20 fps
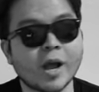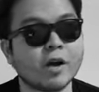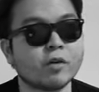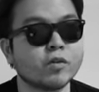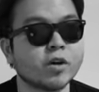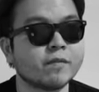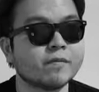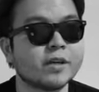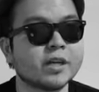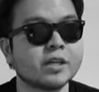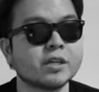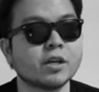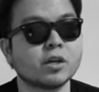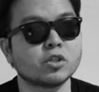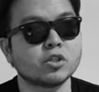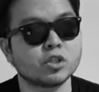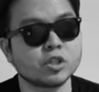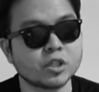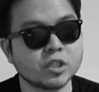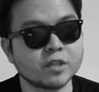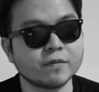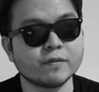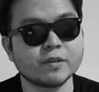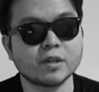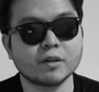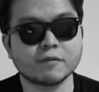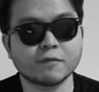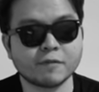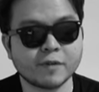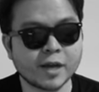However they achieved the
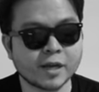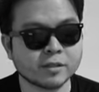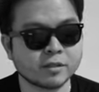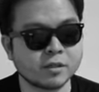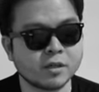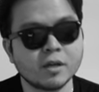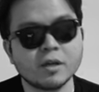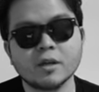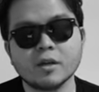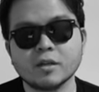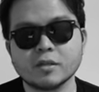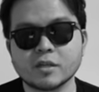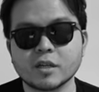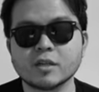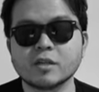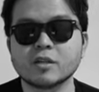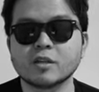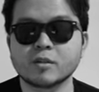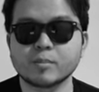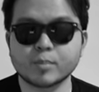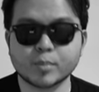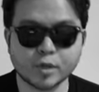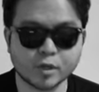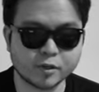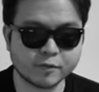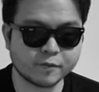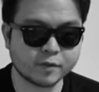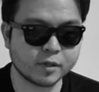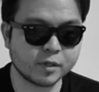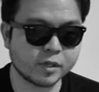effect, they did it
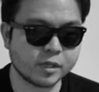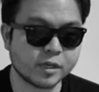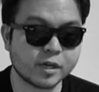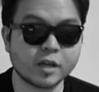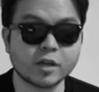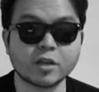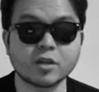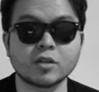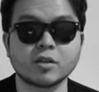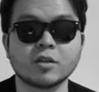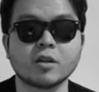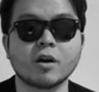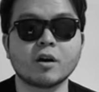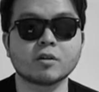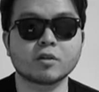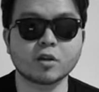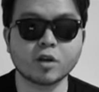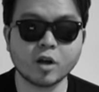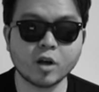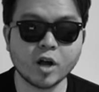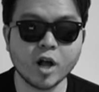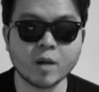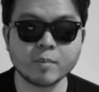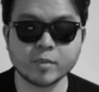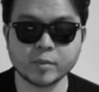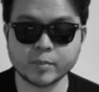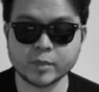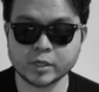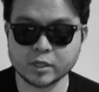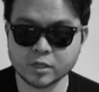perfectly, and I cannot
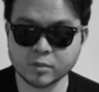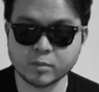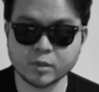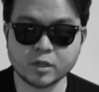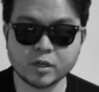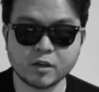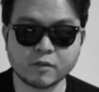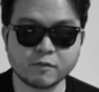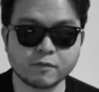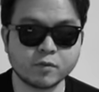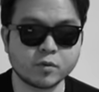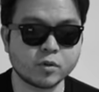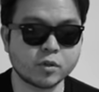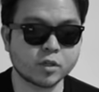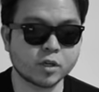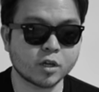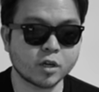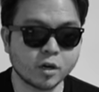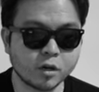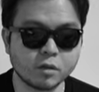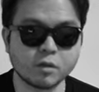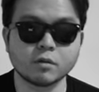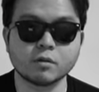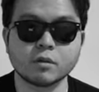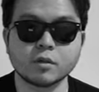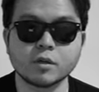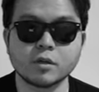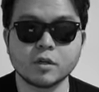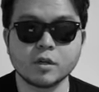compliment them enough for the color,